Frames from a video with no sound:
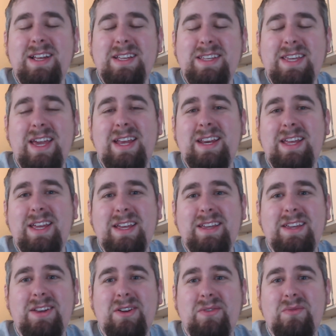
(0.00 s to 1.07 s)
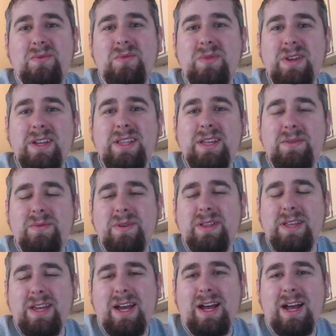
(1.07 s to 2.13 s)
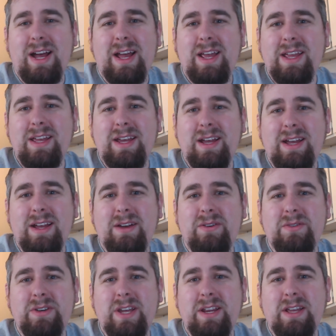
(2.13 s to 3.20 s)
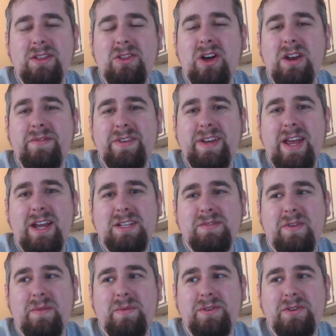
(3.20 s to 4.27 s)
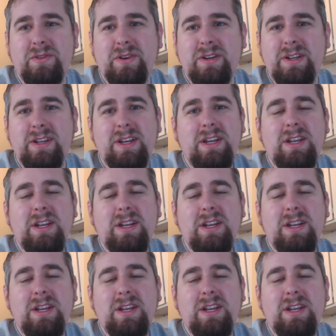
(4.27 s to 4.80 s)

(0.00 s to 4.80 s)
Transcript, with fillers: getting, you know, really, really high, uh, or getting a lot of attacks of opportunity.